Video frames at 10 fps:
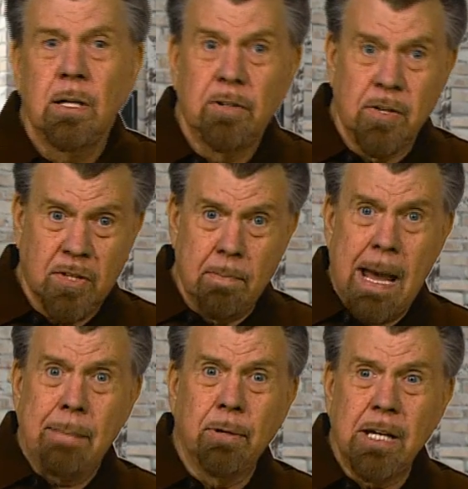Does the
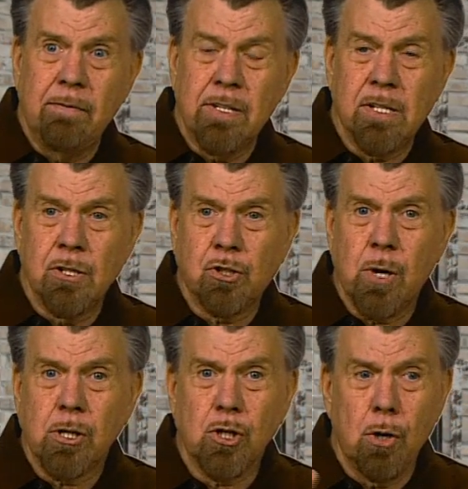Bible give us
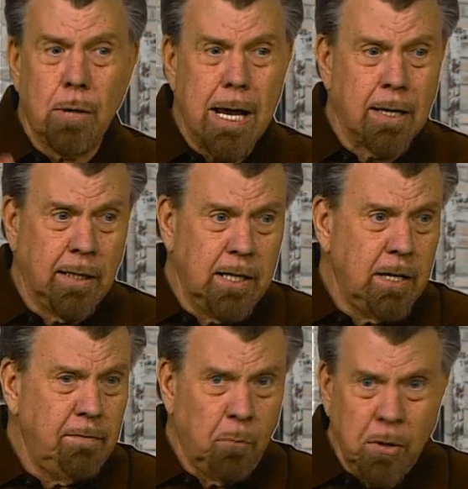instruction on how to
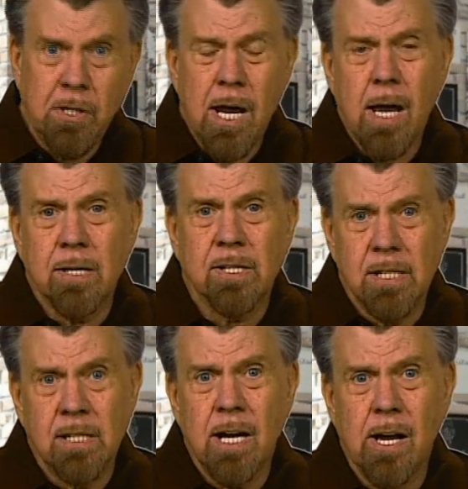live? Well, yes,
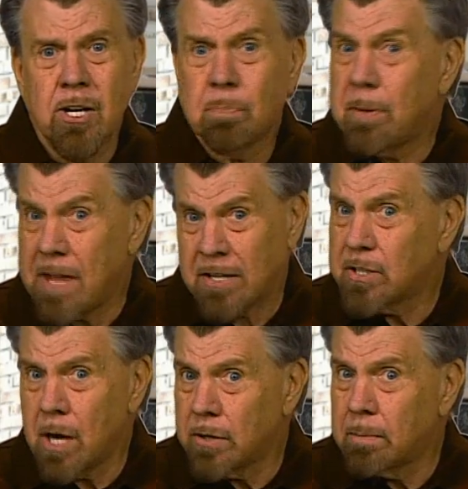it does, but that's
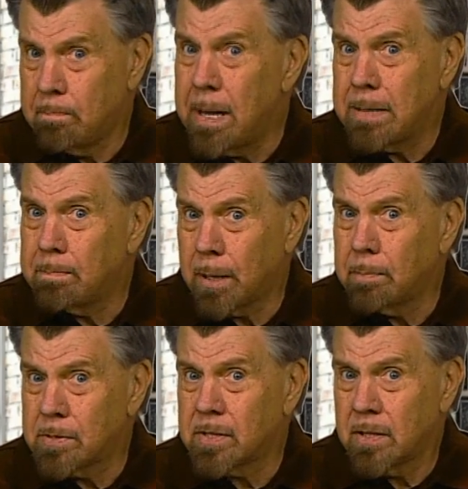not the main
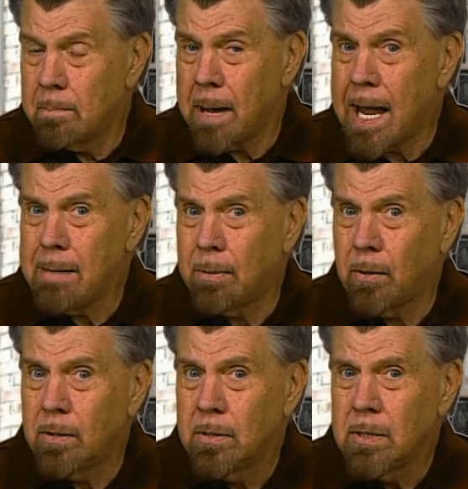purpose of the Bible.
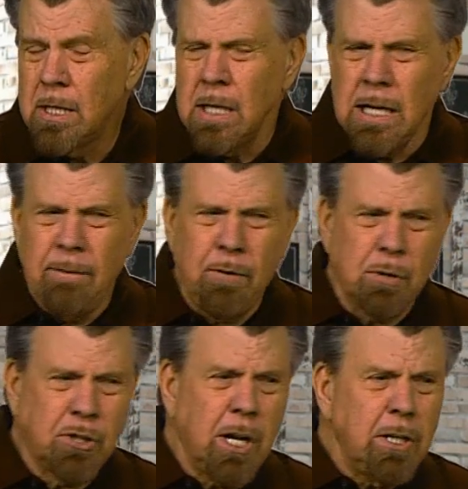If you're
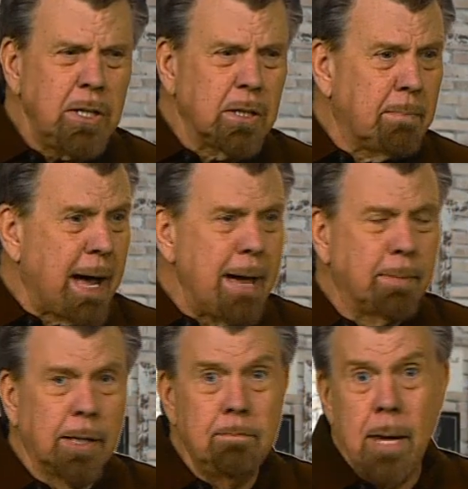studying the
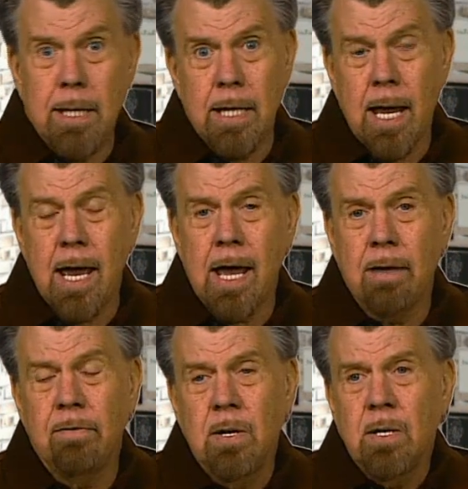Bible, and many
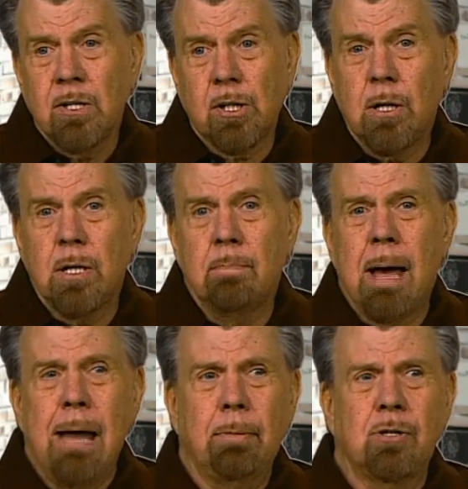have studied the
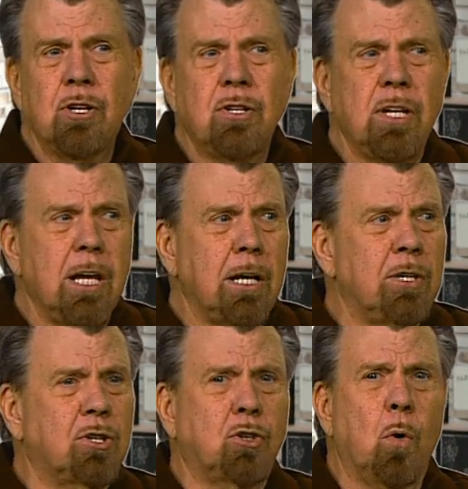Bible just to get a
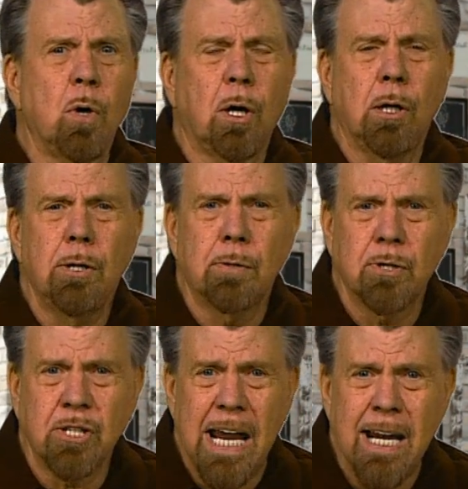historical
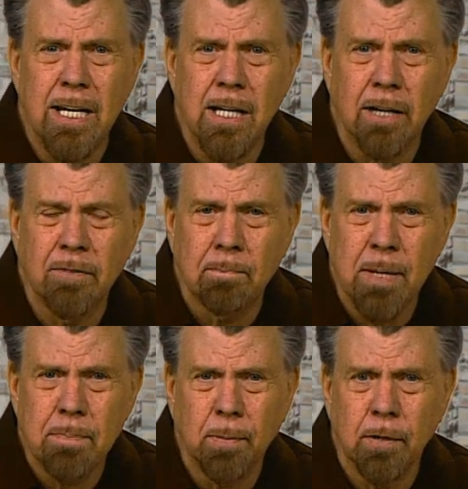understanding of the
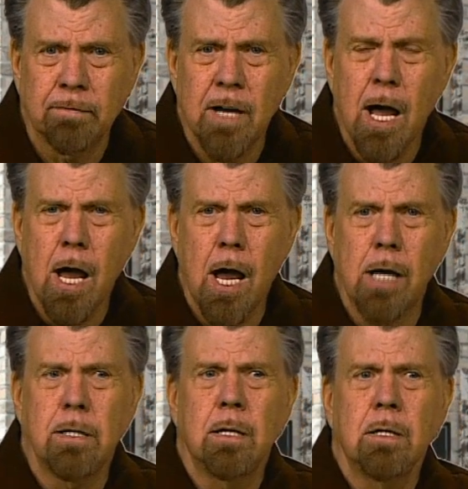people of God,